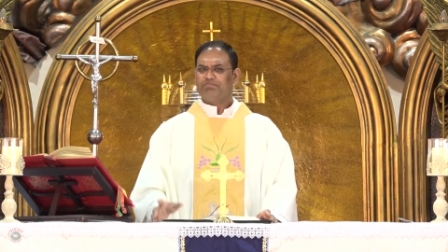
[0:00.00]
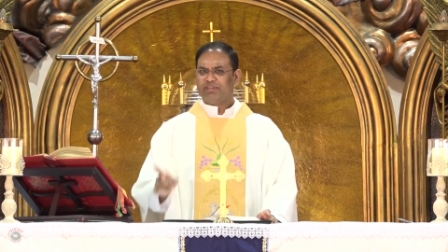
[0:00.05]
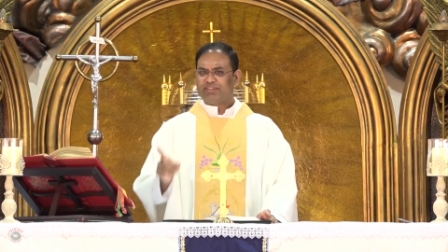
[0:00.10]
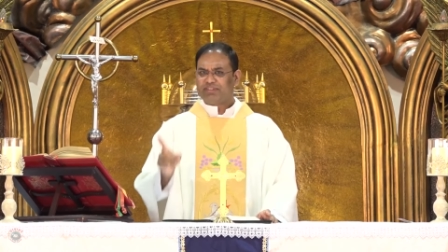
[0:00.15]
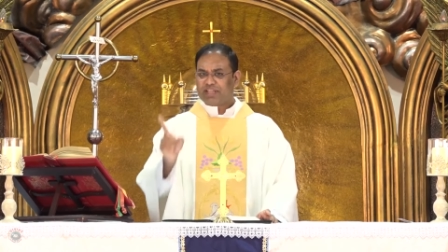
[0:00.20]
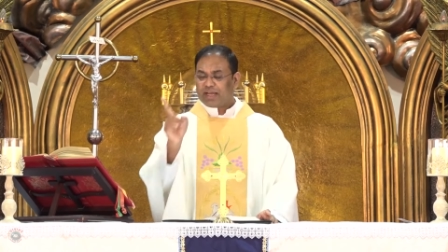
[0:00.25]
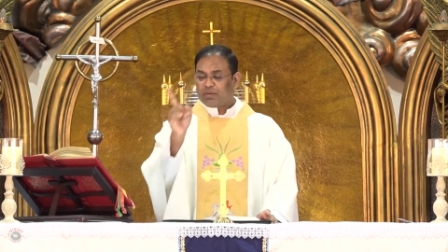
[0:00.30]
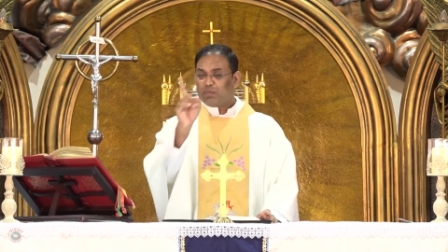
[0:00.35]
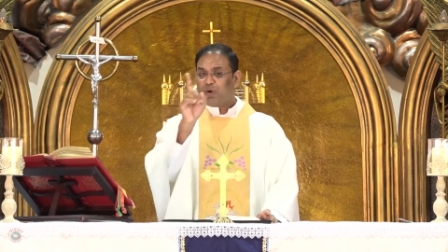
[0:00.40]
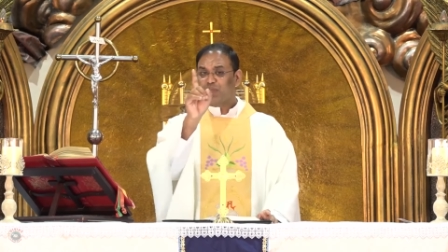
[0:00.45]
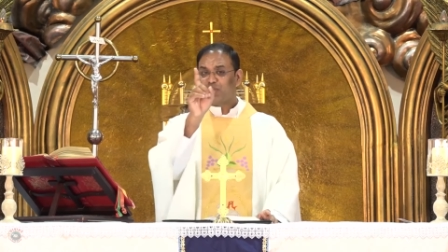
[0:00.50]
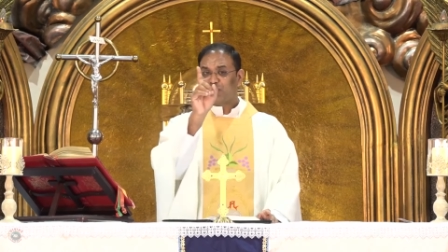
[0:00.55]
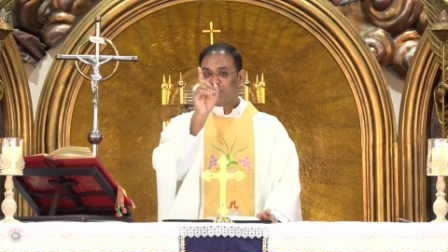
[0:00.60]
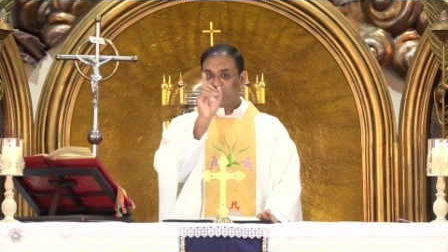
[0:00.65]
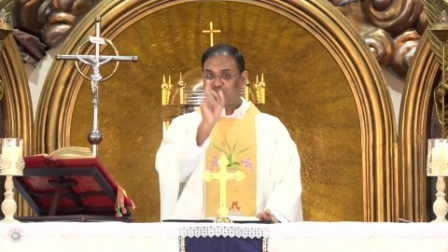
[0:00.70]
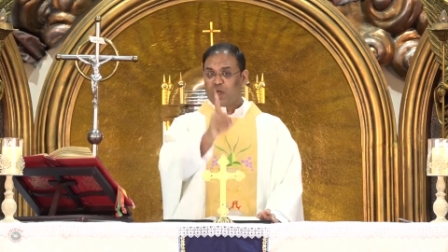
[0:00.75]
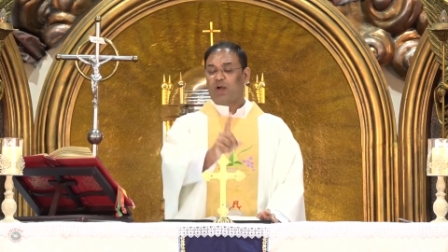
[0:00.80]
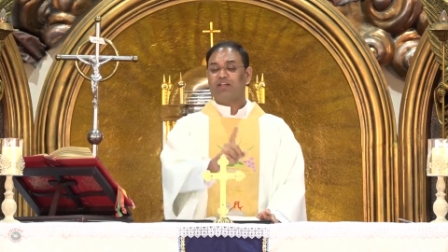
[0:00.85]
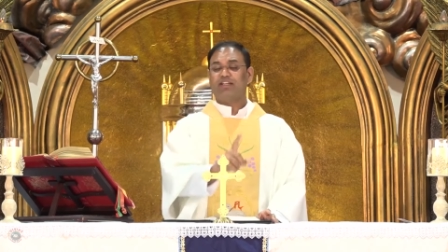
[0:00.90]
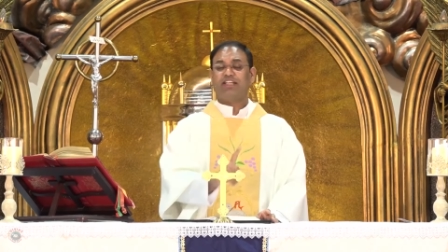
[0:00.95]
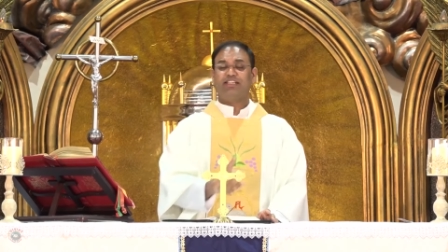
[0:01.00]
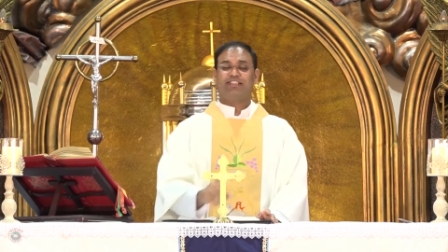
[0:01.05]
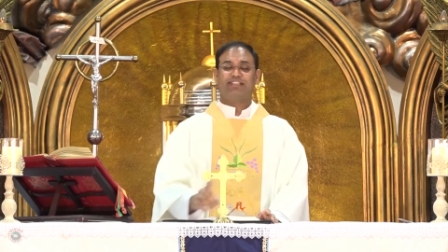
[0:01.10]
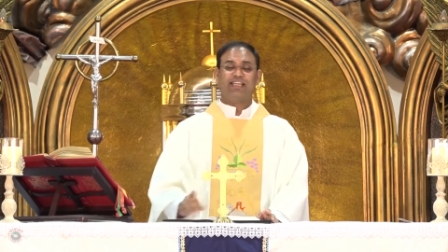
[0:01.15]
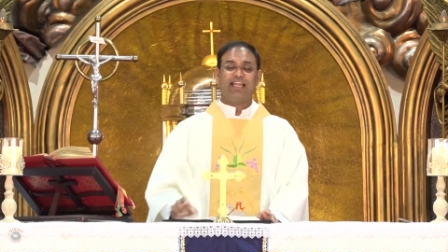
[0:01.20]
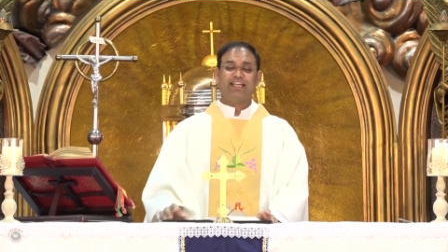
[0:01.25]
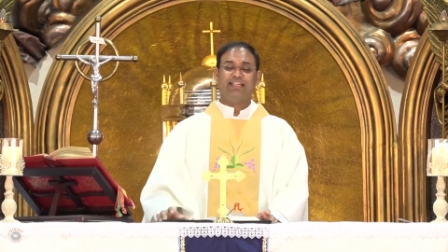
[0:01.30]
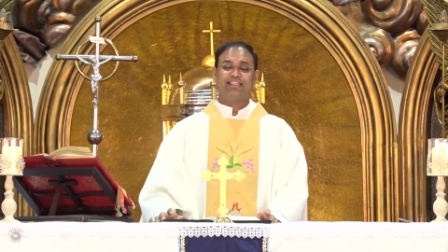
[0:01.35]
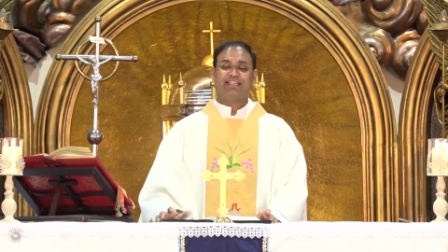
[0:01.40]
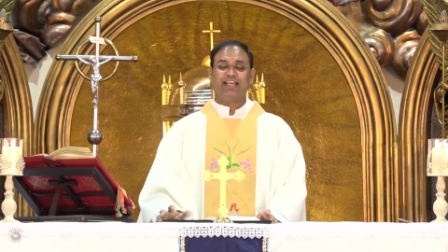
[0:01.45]
but that was not
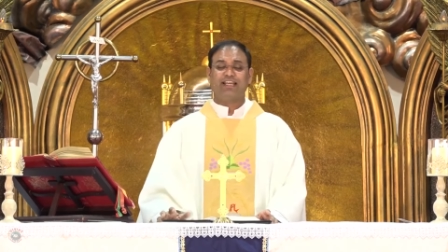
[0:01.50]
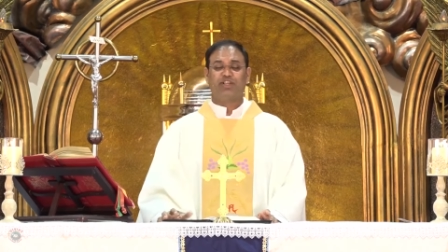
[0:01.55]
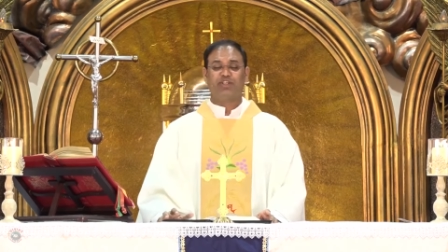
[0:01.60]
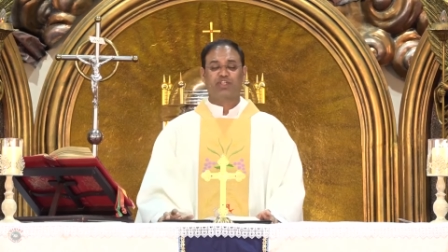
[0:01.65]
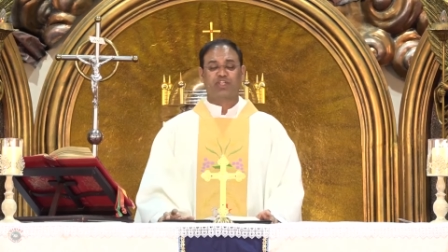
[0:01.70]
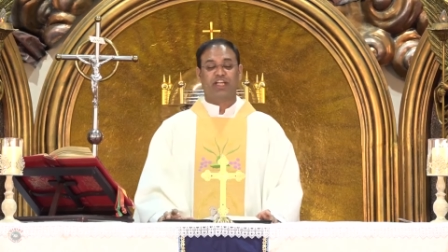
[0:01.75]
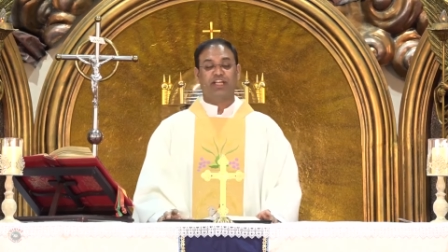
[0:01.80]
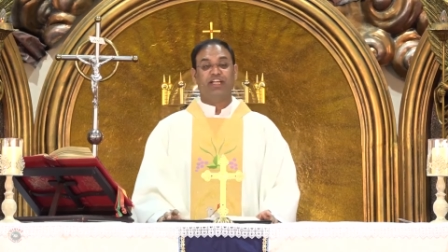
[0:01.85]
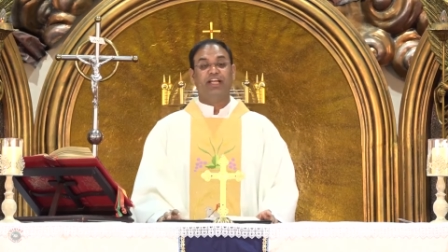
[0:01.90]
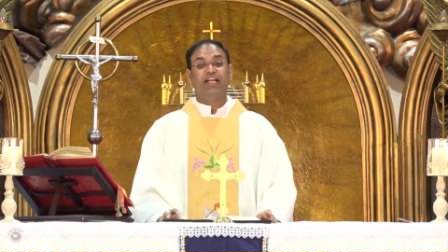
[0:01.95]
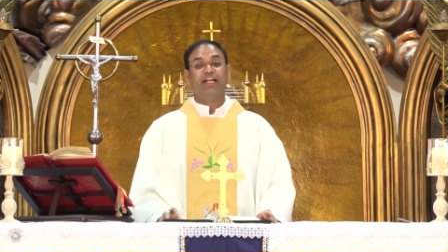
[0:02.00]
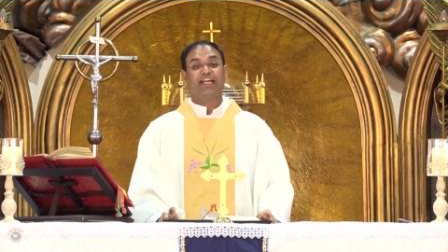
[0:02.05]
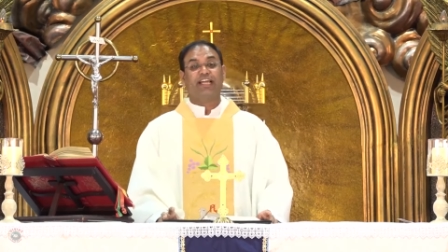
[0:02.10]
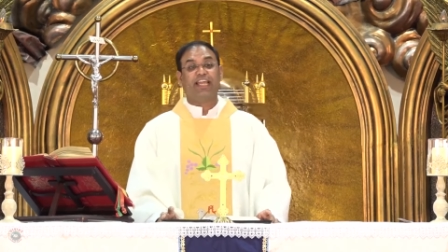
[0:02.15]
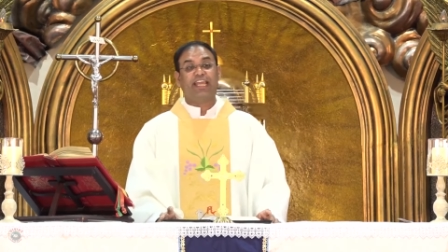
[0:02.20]
his intention.